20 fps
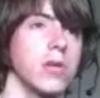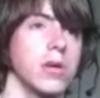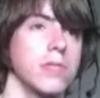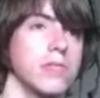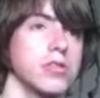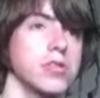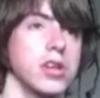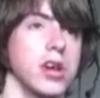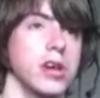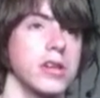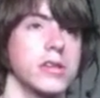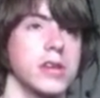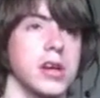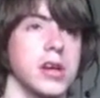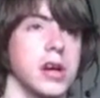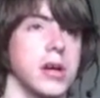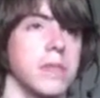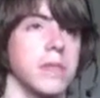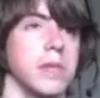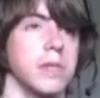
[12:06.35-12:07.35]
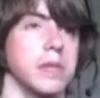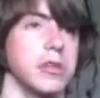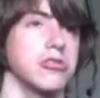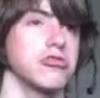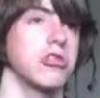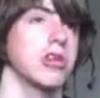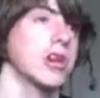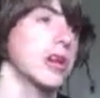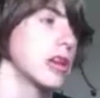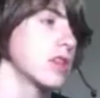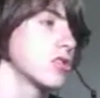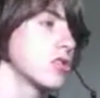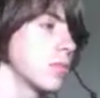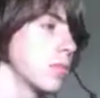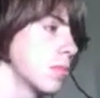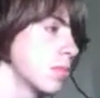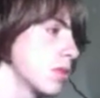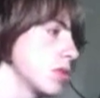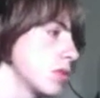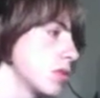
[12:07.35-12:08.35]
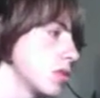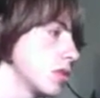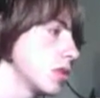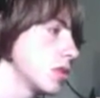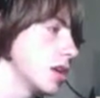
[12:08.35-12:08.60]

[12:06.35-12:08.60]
it's my time, I'm going to try and get something done